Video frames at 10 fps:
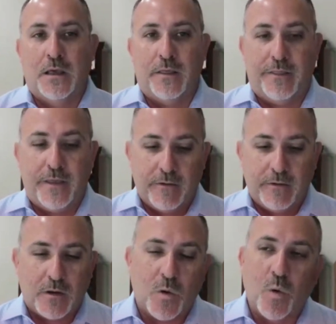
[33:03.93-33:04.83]
They're
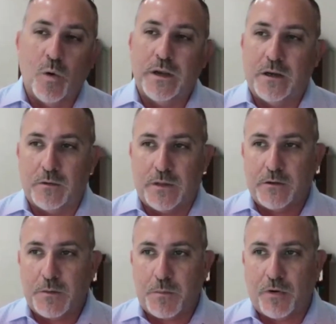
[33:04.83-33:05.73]
the coordinator,
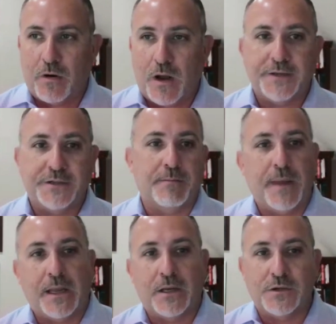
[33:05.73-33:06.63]
they're the project
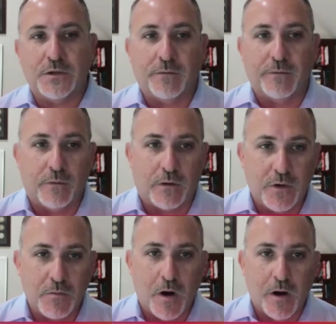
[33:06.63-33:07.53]
manager for
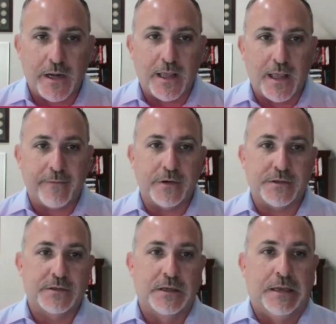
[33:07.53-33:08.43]
your marketing
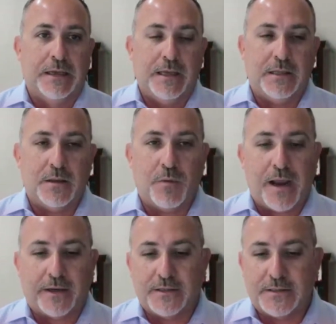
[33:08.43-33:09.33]
efforts in the
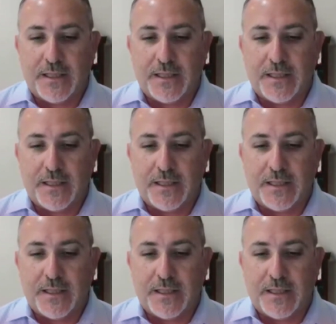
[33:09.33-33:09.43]
practice.